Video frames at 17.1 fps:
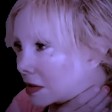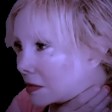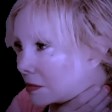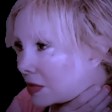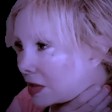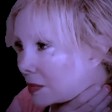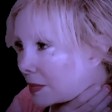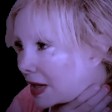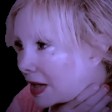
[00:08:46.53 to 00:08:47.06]

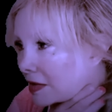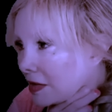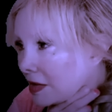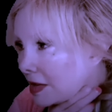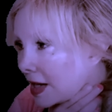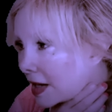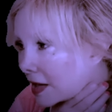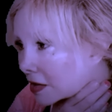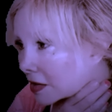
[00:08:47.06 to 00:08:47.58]
me by the
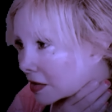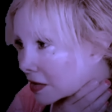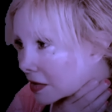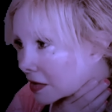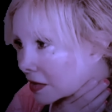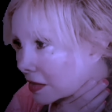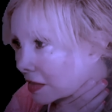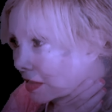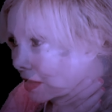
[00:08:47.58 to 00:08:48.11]
neck.
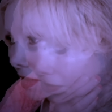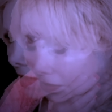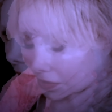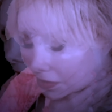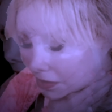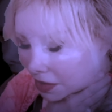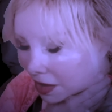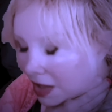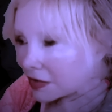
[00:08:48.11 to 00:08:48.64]

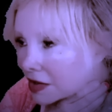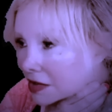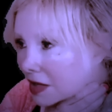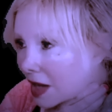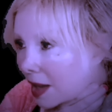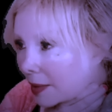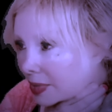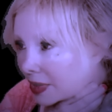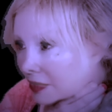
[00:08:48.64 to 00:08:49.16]
And this
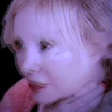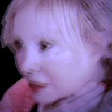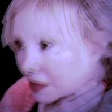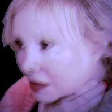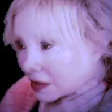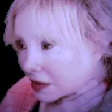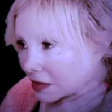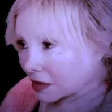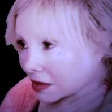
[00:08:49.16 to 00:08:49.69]
happened
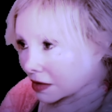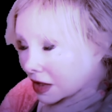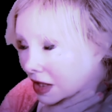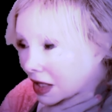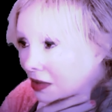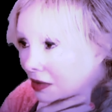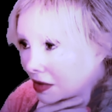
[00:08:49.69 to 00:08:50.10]
in